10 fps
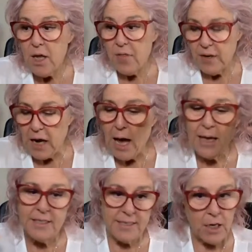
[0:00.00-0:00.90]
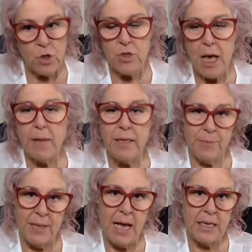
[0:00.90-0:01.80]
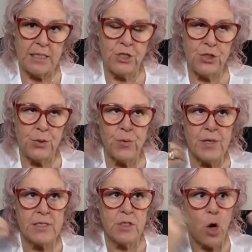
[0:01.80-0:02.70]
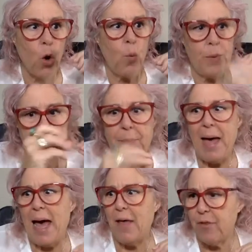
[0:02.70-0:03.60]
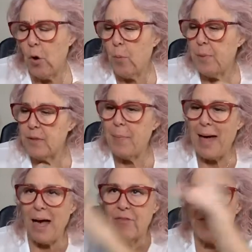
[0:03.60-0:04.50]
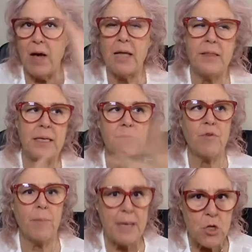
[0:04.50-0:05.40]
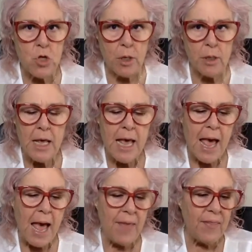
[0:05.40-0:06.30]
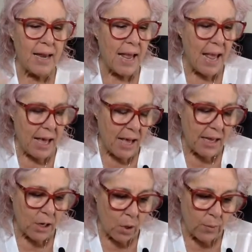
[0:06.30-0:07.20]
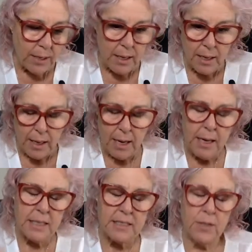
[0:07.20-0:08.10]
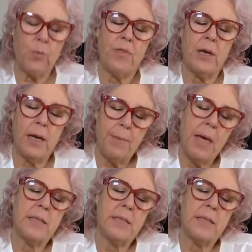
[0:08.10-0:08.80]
the guides that are telling me I need to do this to open the path, find the information. And then I go in and then I sit with it and